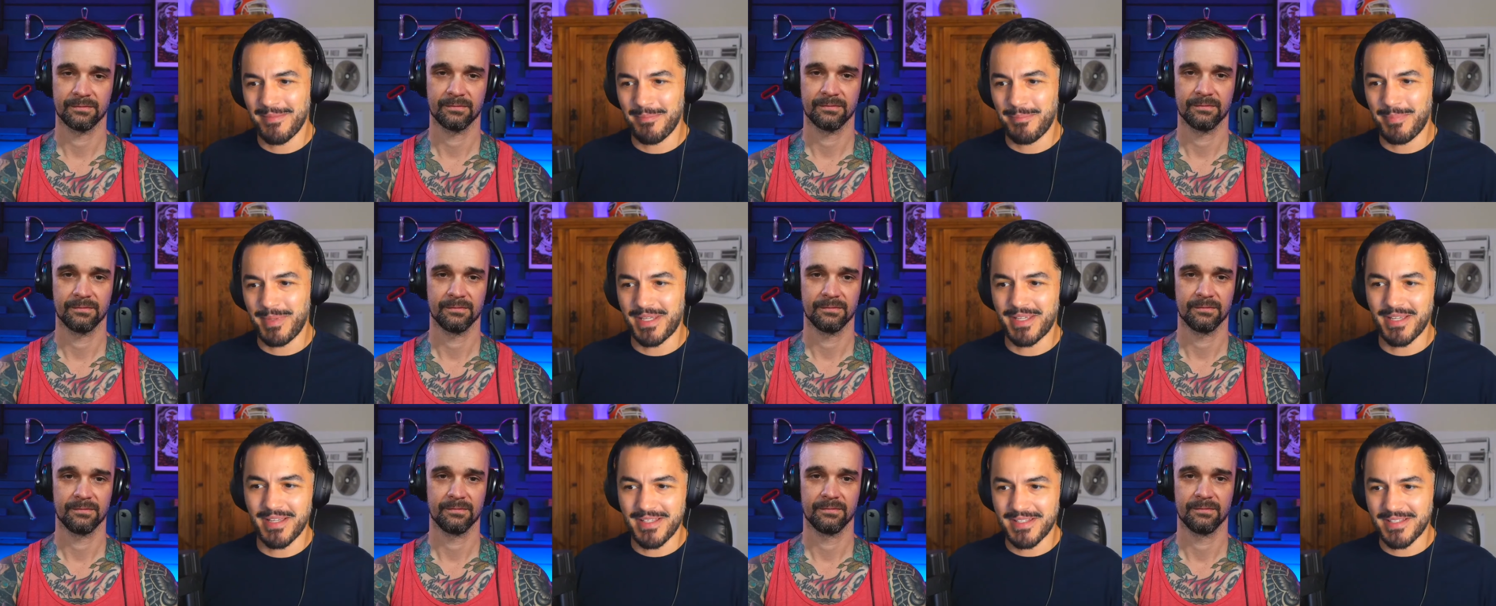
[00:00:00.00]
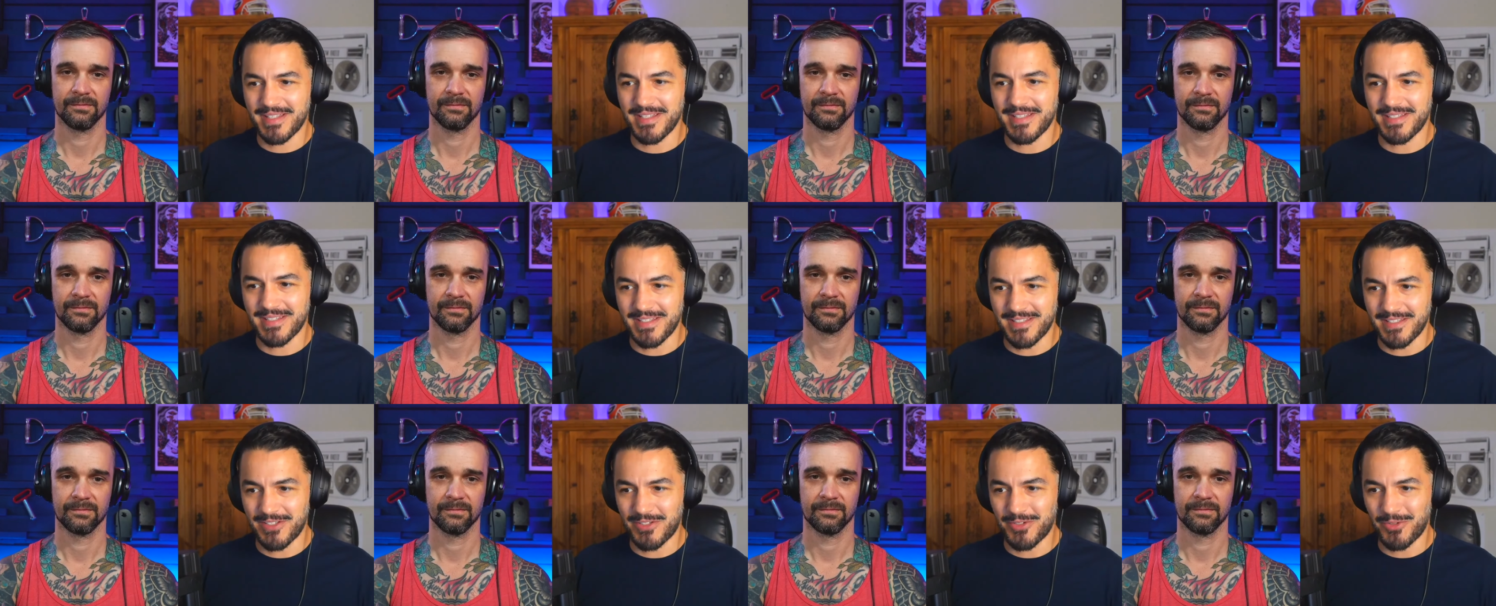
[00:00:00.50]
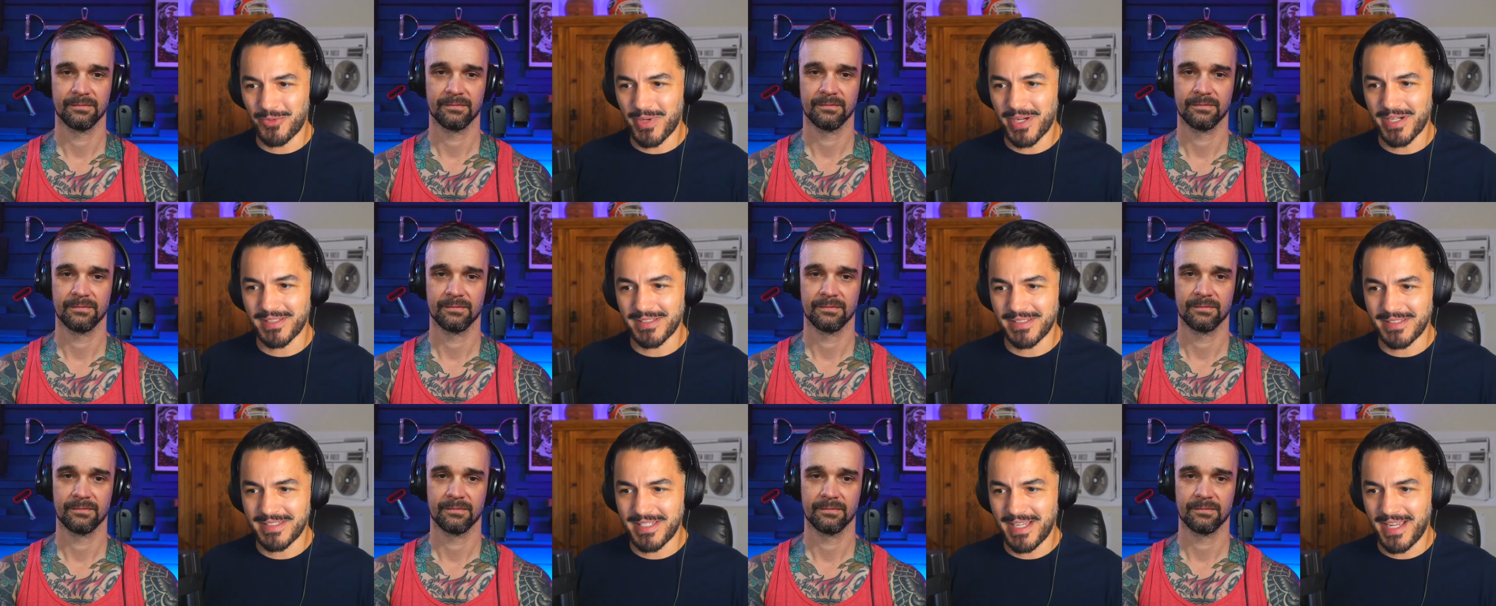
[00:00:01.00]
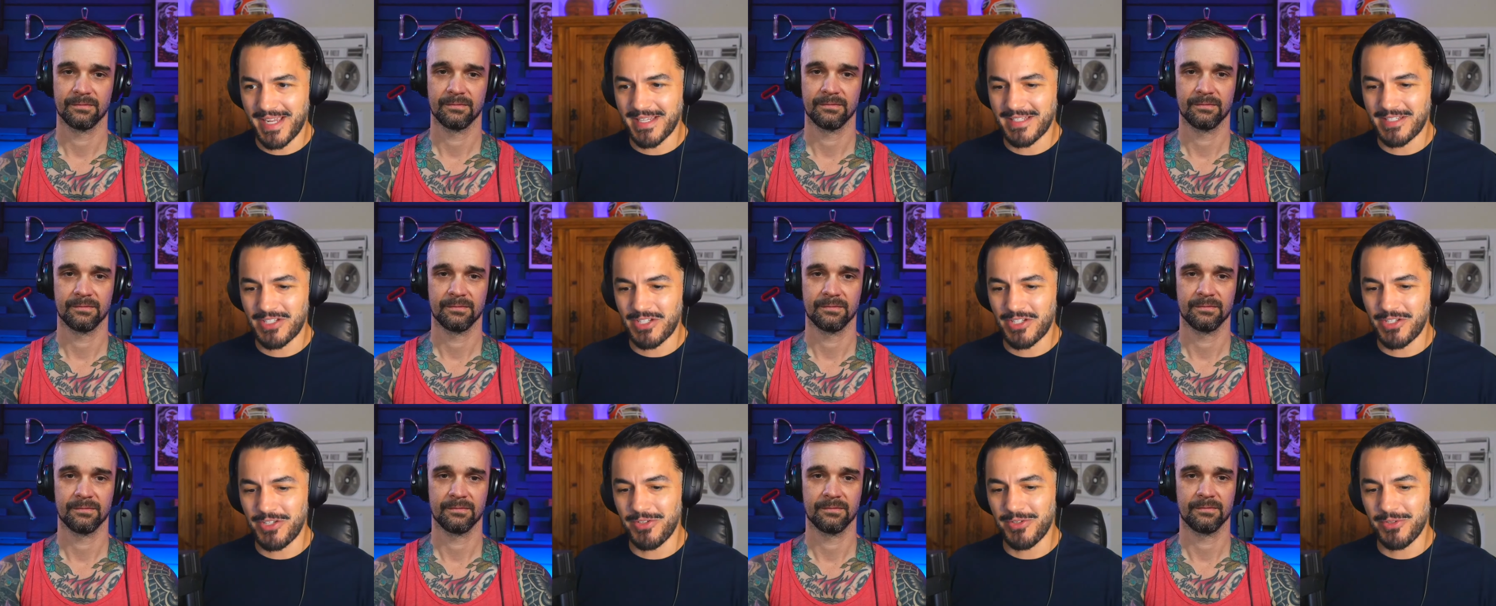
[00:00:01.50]
Speaker 1: because this is directly tied
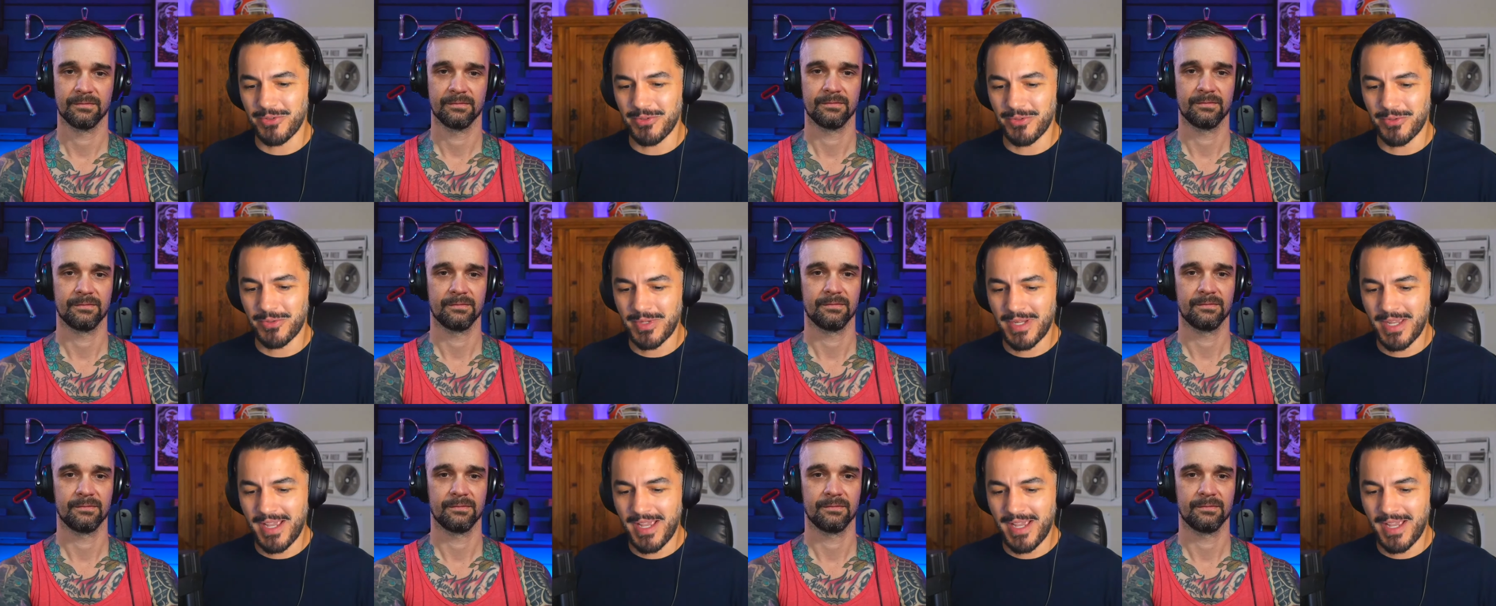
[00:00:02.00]
to you,